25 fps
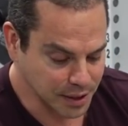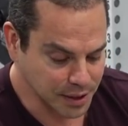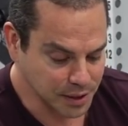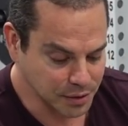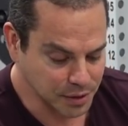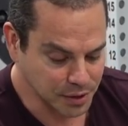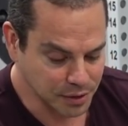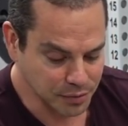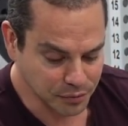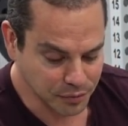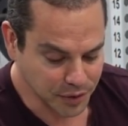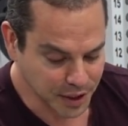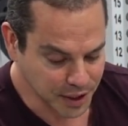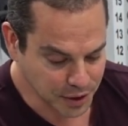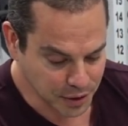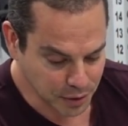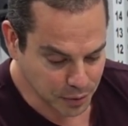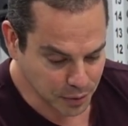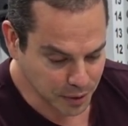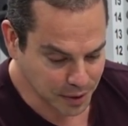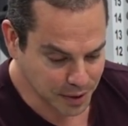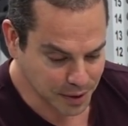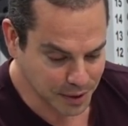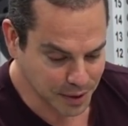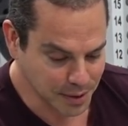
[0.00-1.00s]
I used to redo
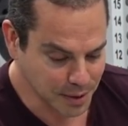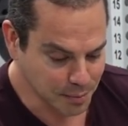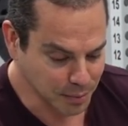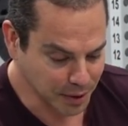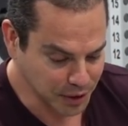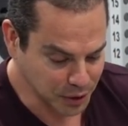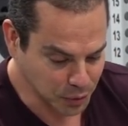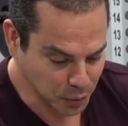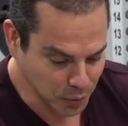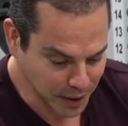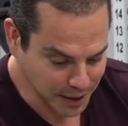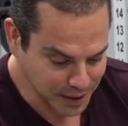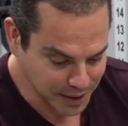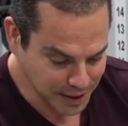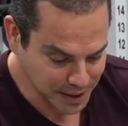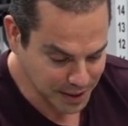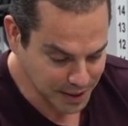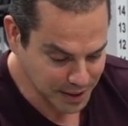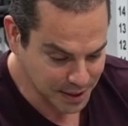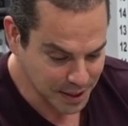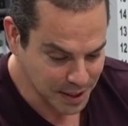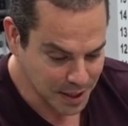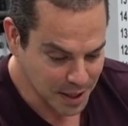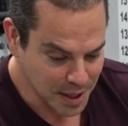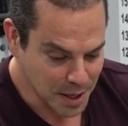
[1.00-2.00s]
it in my
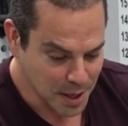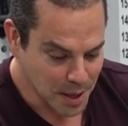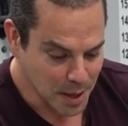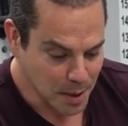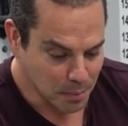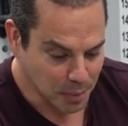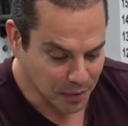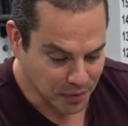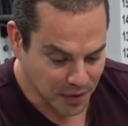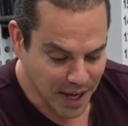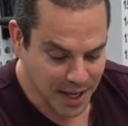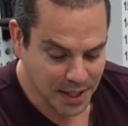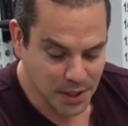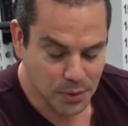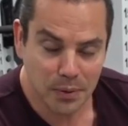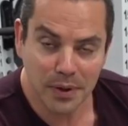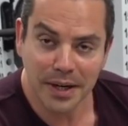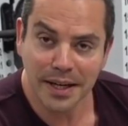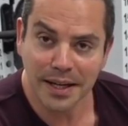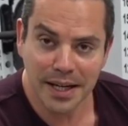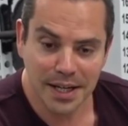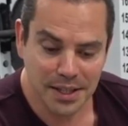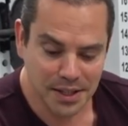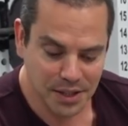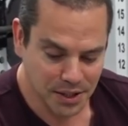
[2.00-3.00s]
20s. But that's where
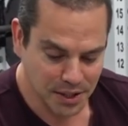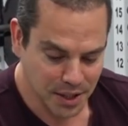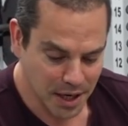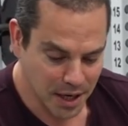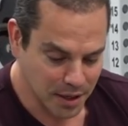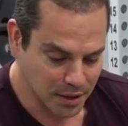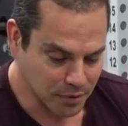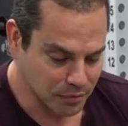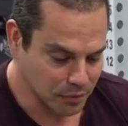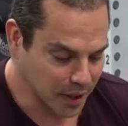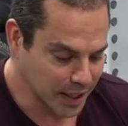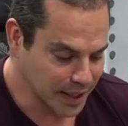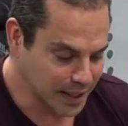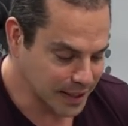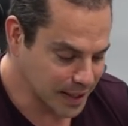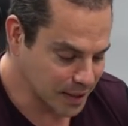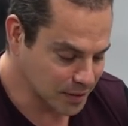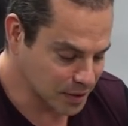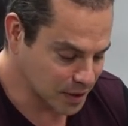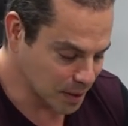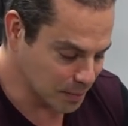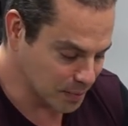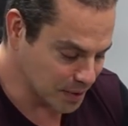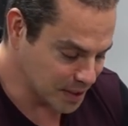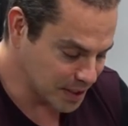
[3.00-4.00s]
I got started, writing out
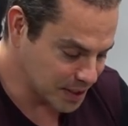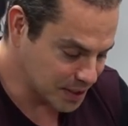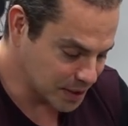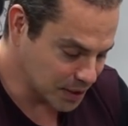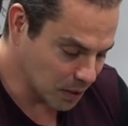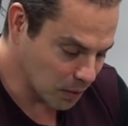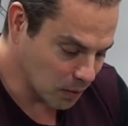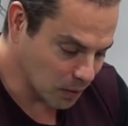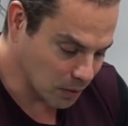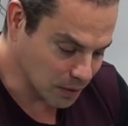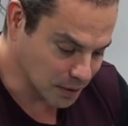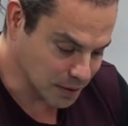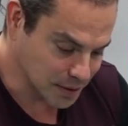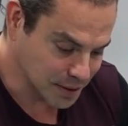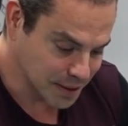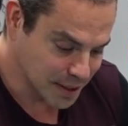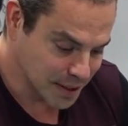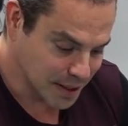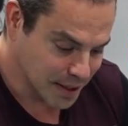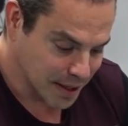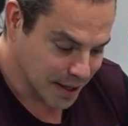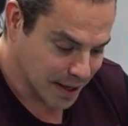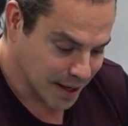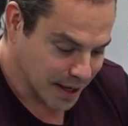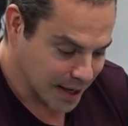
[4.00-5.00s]
some of these goals.
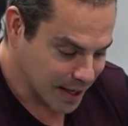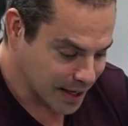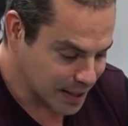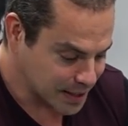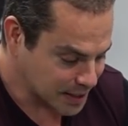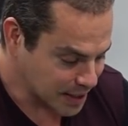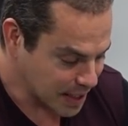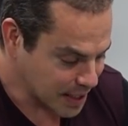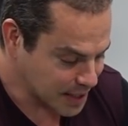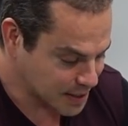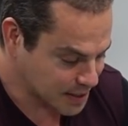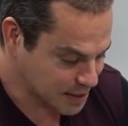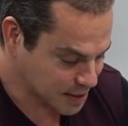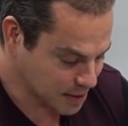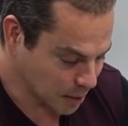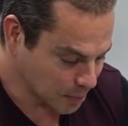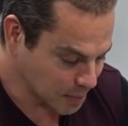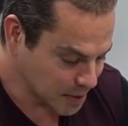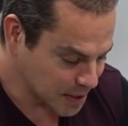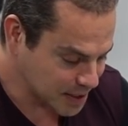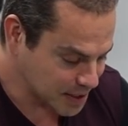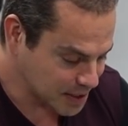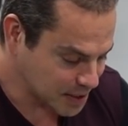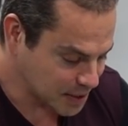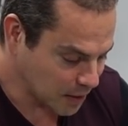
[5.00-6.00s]
And some
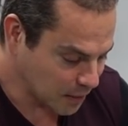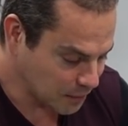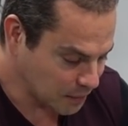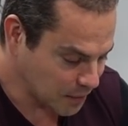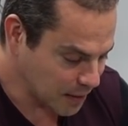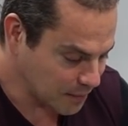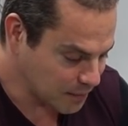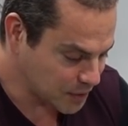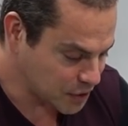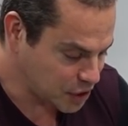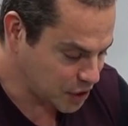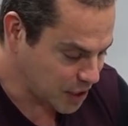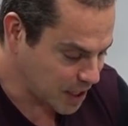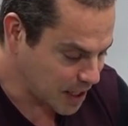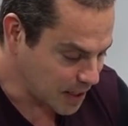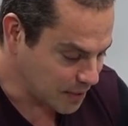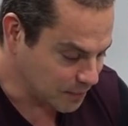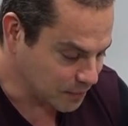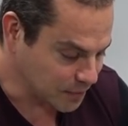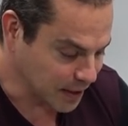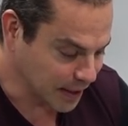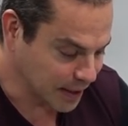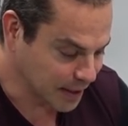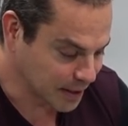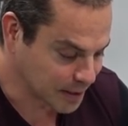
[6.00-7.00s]
of this stuff I've
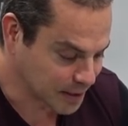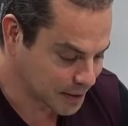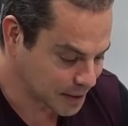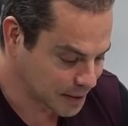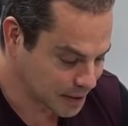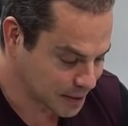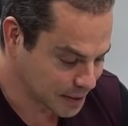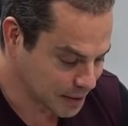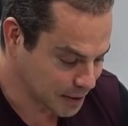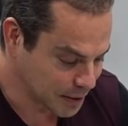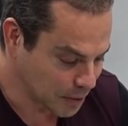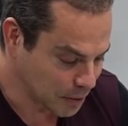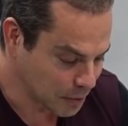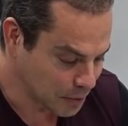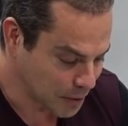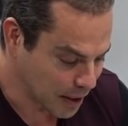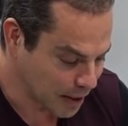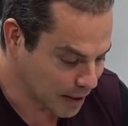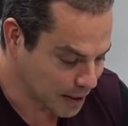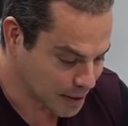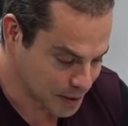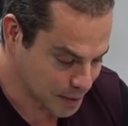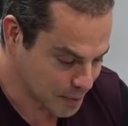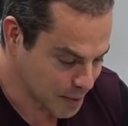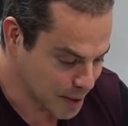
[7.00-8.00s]
achieved, like, you know,
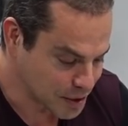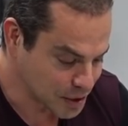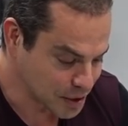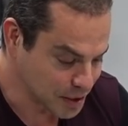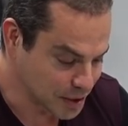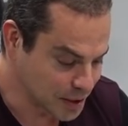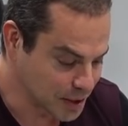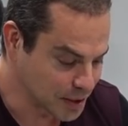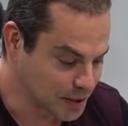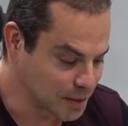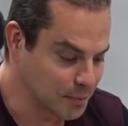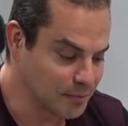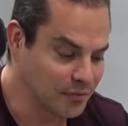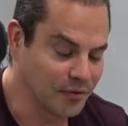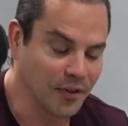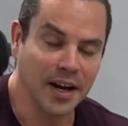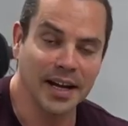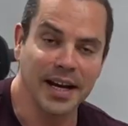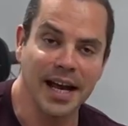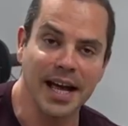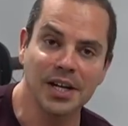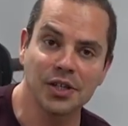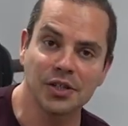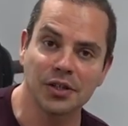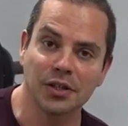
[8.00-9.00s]
as I mentioned, the
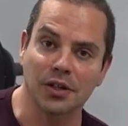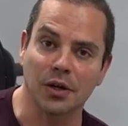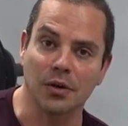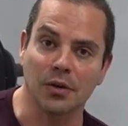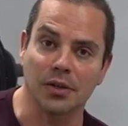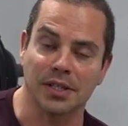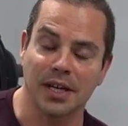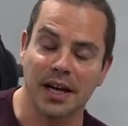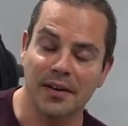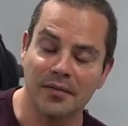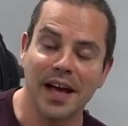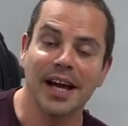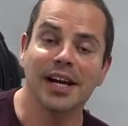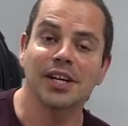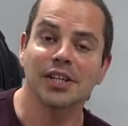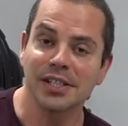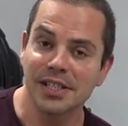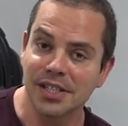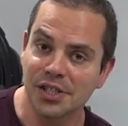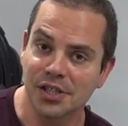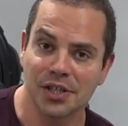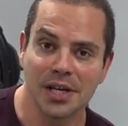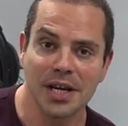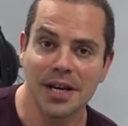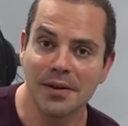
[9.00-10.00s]
financial goals. I've actually
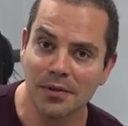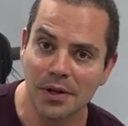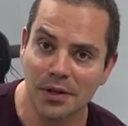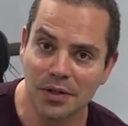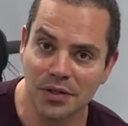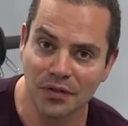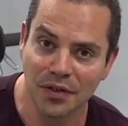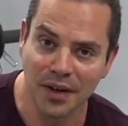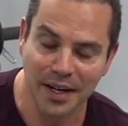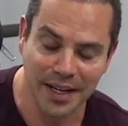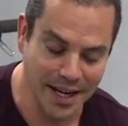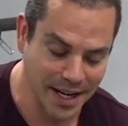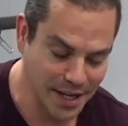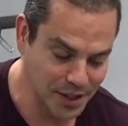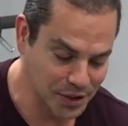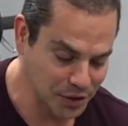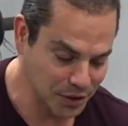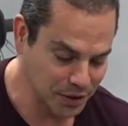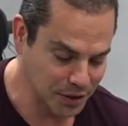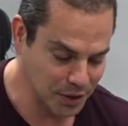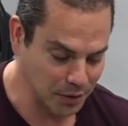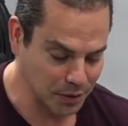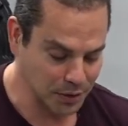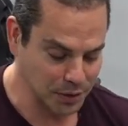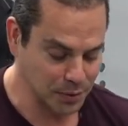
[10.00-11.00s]
achieved those financial
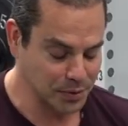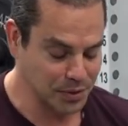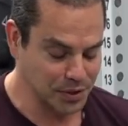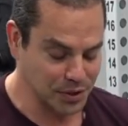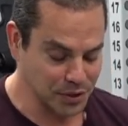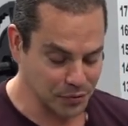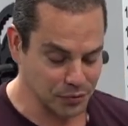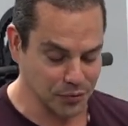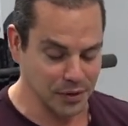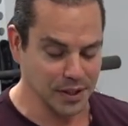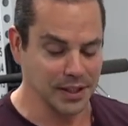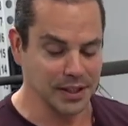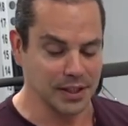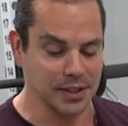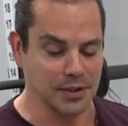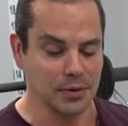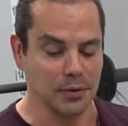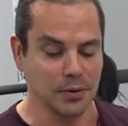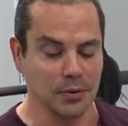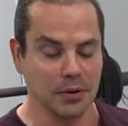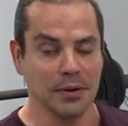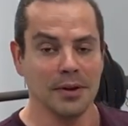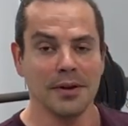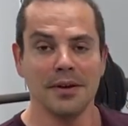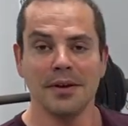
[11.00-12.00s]
goals, which is really
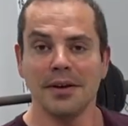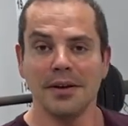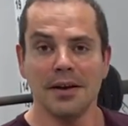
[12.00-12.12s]
cool.